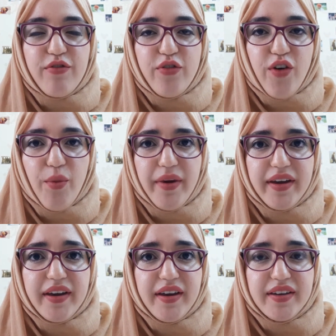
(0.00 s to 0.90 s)

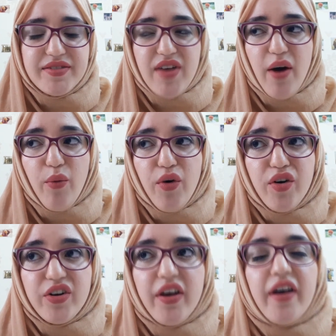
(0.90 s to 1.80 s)
phobic, is that a
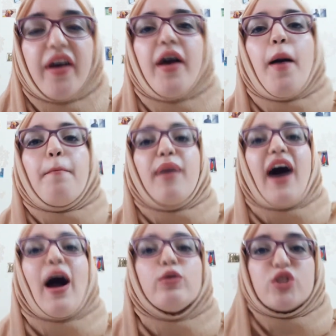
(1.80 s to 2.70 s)
word? But
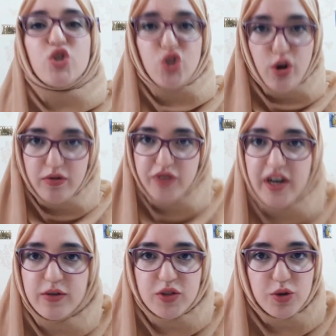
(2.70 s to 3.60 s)
I was so afraid
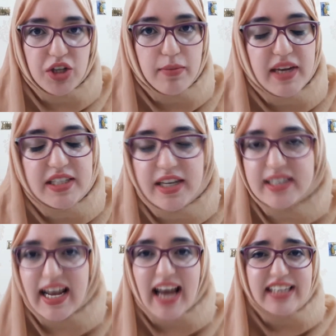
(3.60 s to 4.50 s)
of social medias.
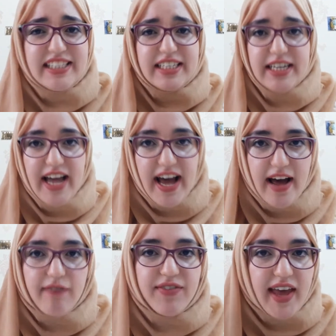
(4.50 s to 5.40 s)
I didn't
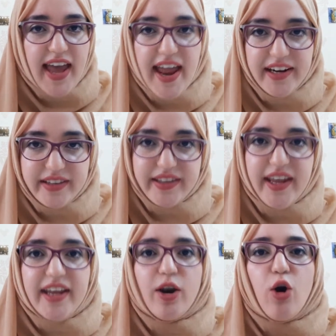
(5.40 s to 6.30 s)
have
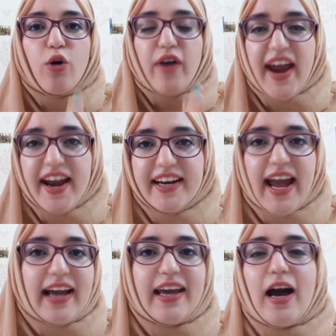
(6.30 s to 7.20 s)
anything or any
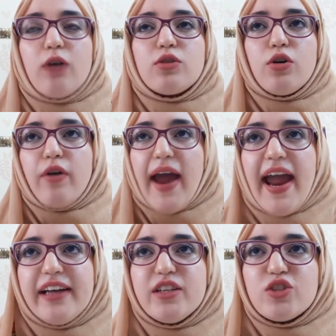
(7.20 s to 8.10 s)
account or
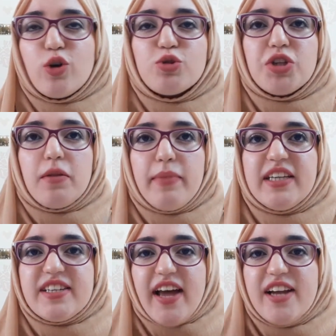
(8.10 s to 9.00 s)
any social
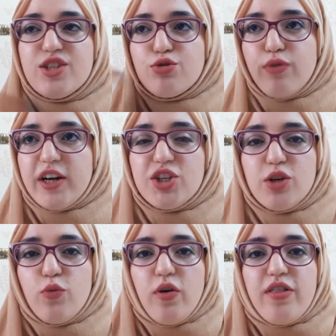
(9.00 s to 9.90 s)
media
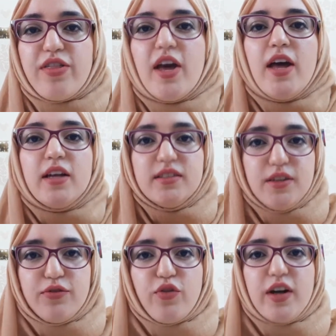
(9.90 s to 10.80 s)
interaction with
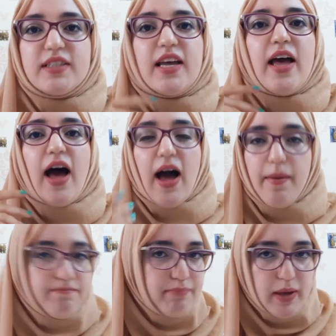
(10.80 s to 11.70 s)
different
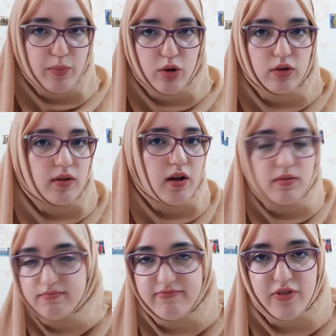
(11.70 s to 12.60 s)
people
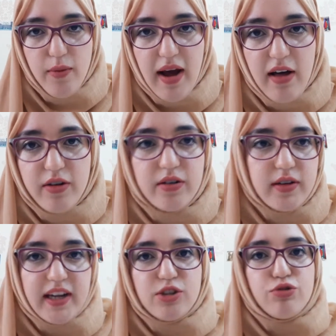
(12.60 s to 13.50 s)
from other
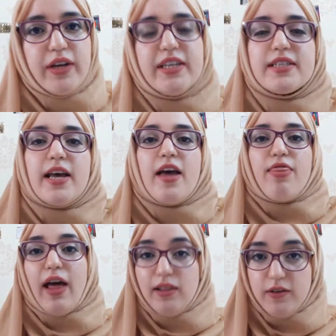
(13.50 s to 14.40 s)
countries
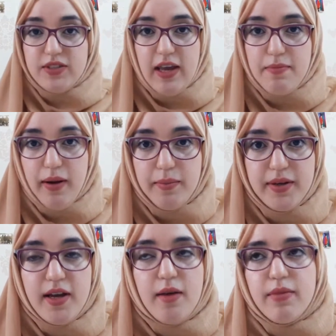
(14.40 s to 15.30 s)
that loves K-pop.
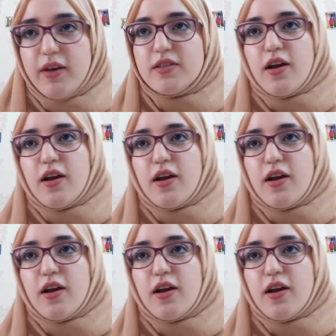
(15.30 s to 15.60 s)
Because